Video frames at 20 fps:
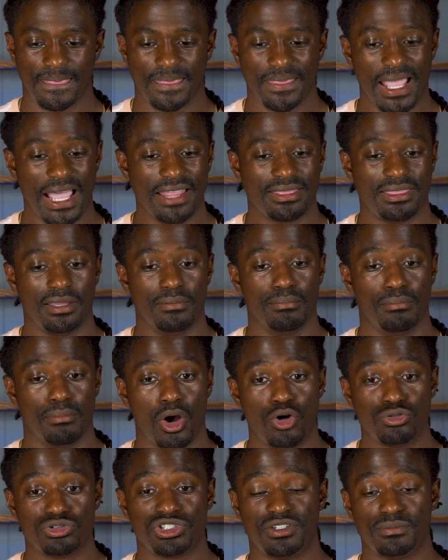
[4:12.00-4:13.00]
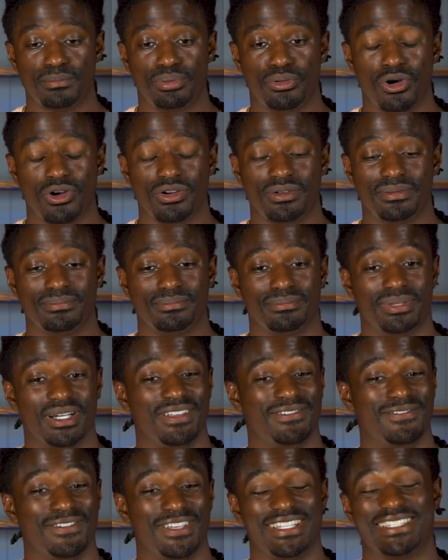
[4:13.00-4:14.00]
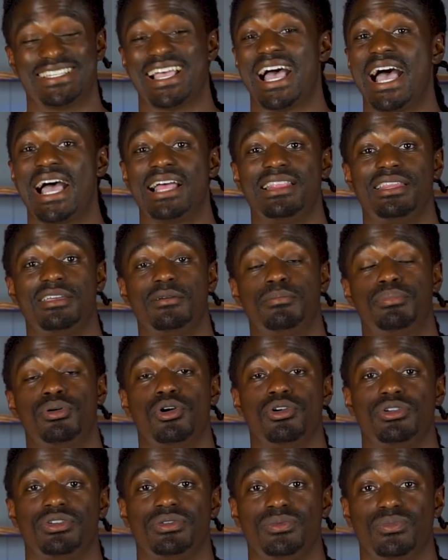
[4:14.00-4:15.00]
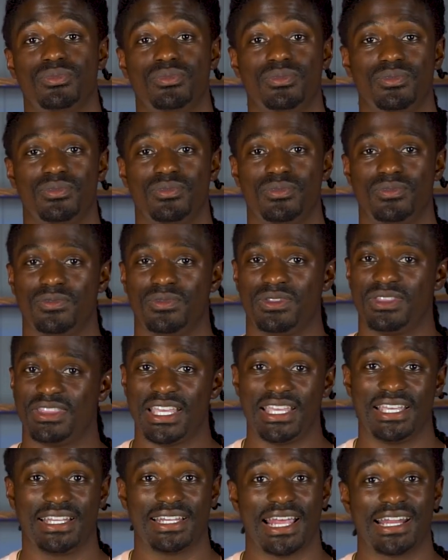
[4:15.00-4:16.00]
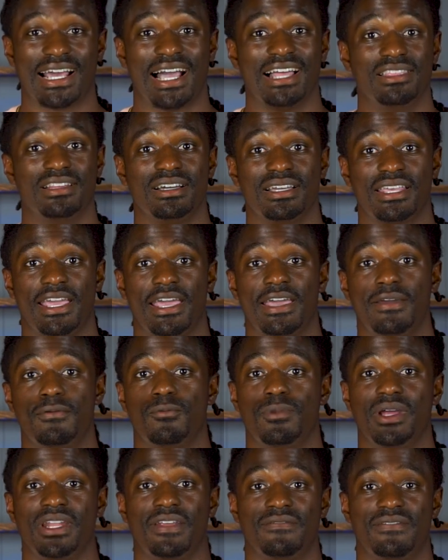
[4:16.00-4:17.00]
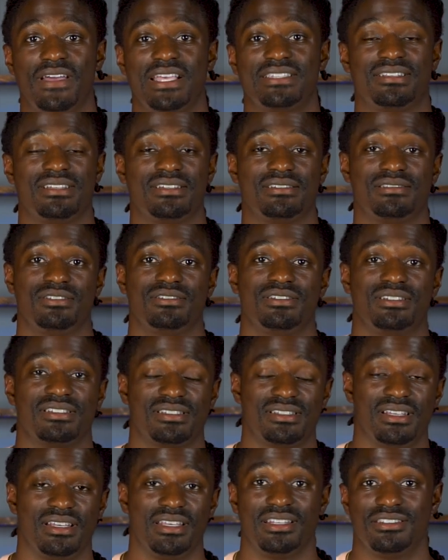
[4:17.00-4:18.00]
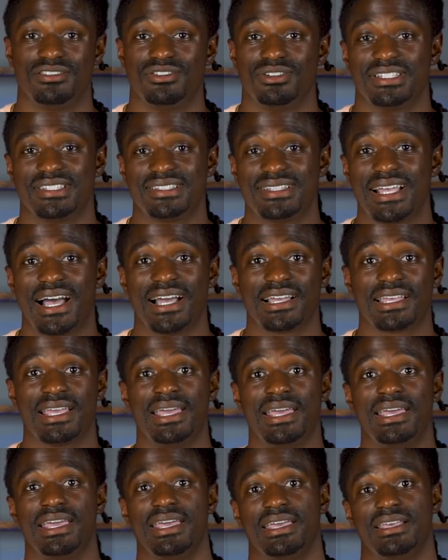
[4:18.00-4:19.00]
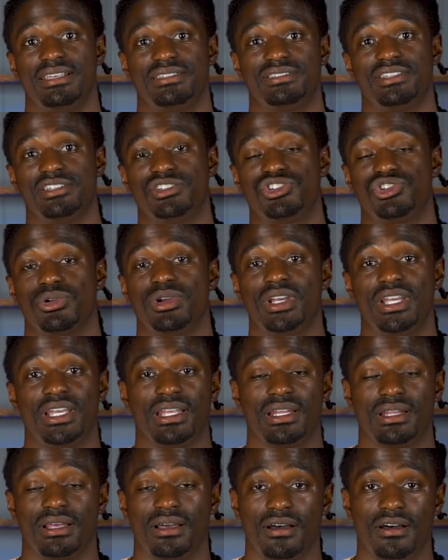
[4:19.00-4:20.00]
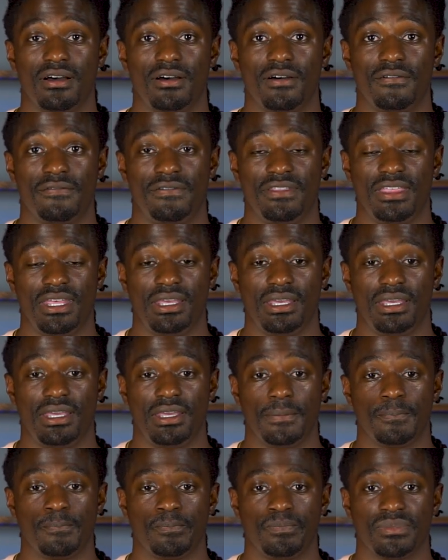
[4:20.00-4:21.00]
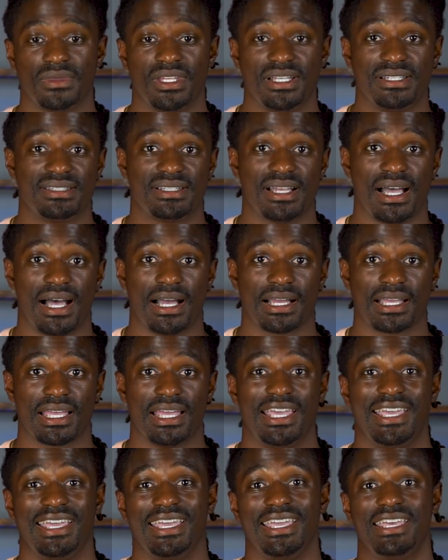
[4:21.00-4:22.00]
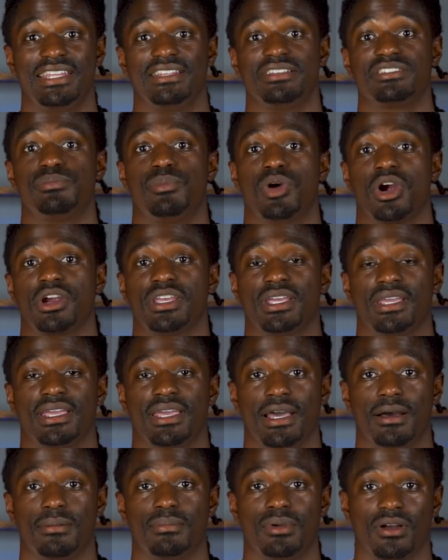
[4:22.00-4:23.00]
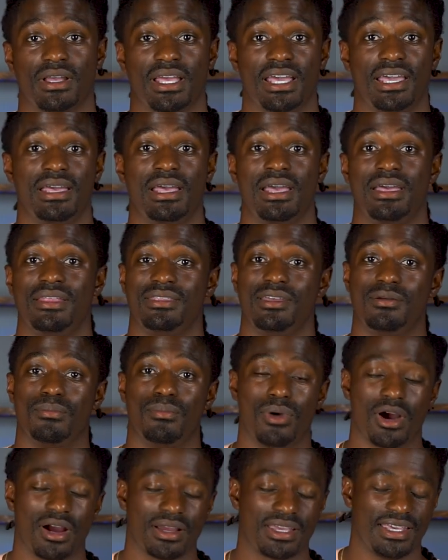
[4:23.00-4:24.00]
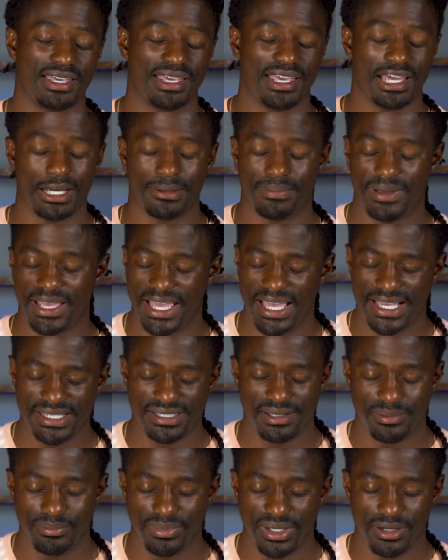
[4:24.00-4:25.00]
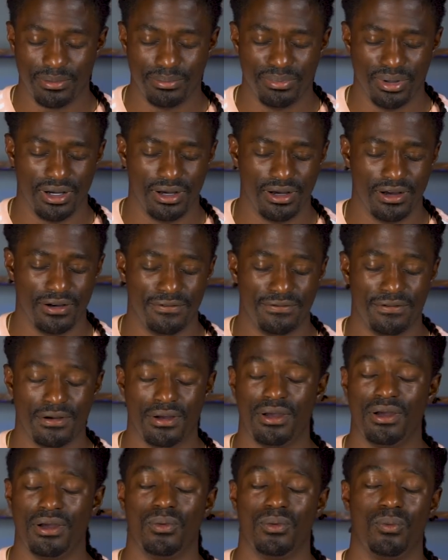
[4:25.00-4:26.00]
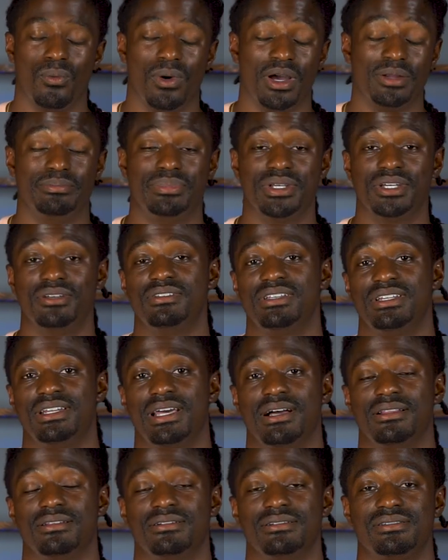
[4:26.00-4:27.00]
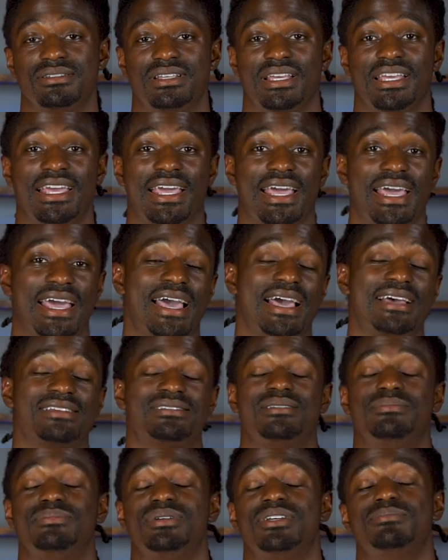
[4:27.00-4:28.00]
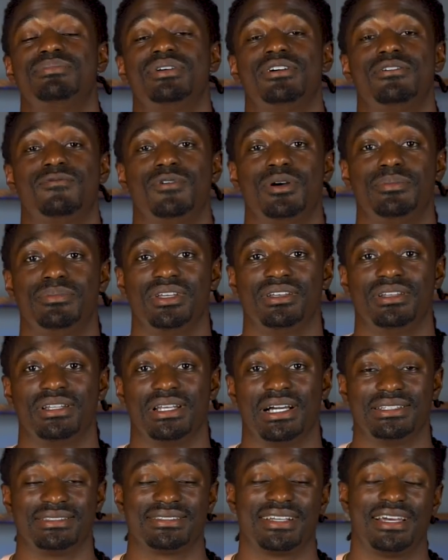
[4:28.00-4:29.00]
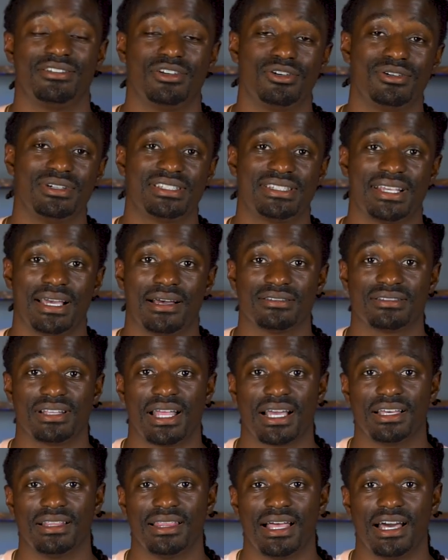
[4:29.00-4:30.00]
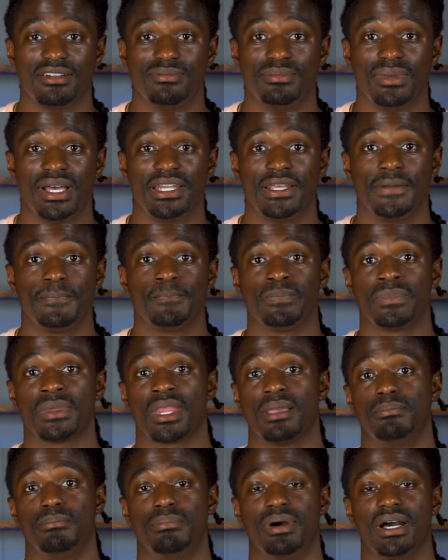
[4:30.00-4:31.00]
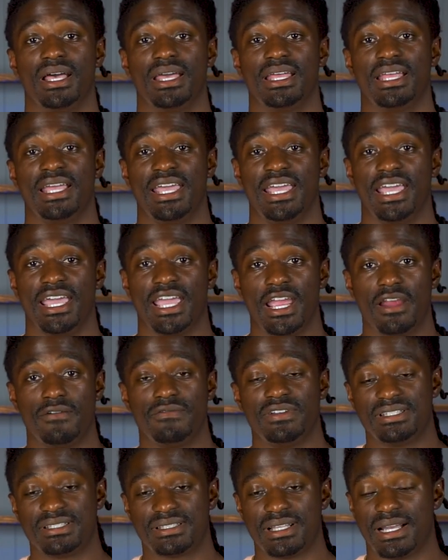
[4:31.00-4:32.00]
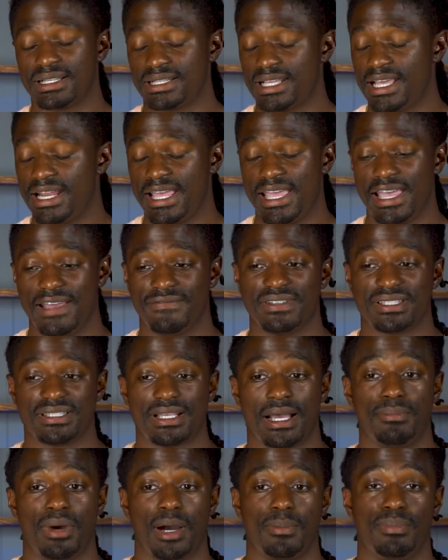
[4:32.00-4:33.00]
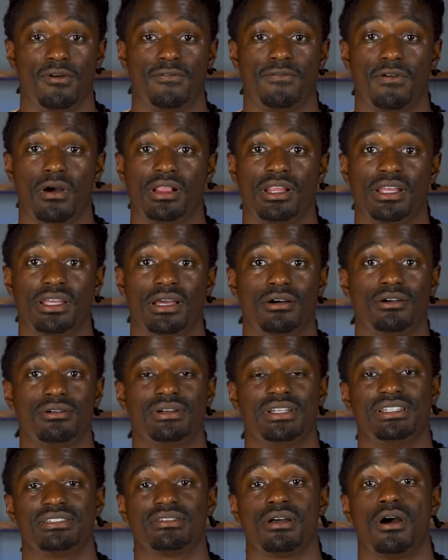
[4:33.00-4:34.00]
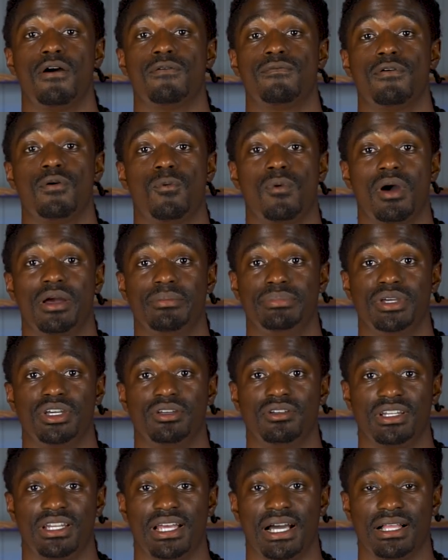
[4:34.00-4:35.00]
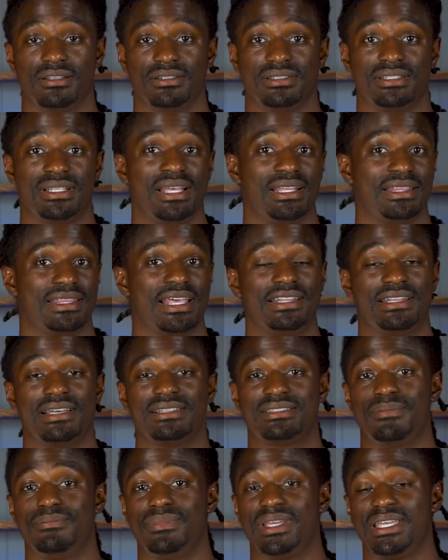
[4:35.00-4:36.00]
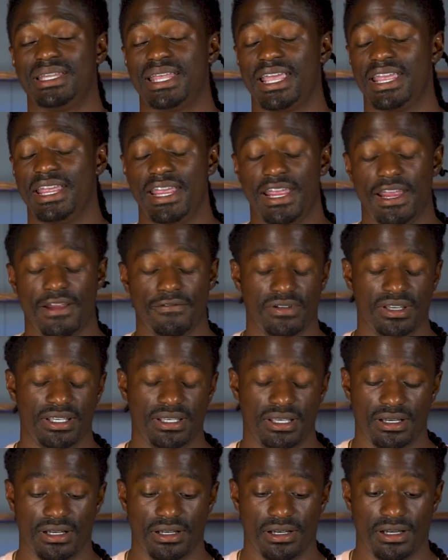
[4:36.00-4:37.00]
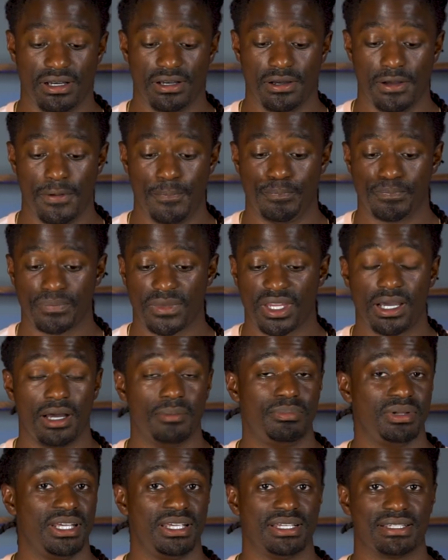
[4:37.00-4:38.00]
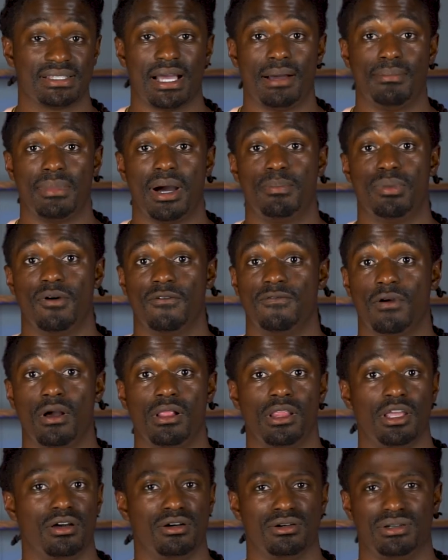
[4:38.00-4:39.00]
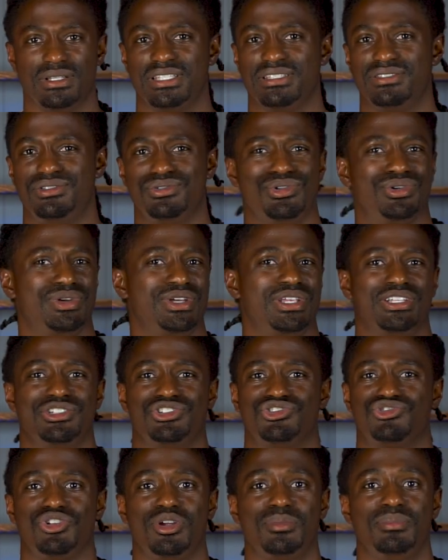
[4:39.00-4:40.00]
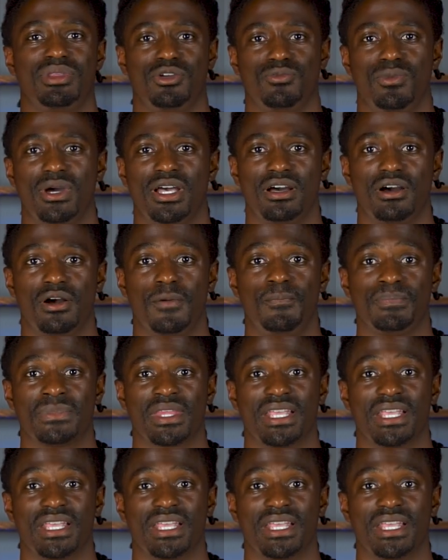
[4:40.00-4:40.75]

not the most important, but it's highly important thing that I look at when investing into this into a stock is the trend of the the stock in its market cap. Okay, the market cap has to be above one billion dollars. It has to be above one billion dollars. I know it sounds like a lot of money, but every stock that I have inside my portfolio is over one billion dollars. That doesn't mean that every uh, company inside my portfolio is doing extremely well.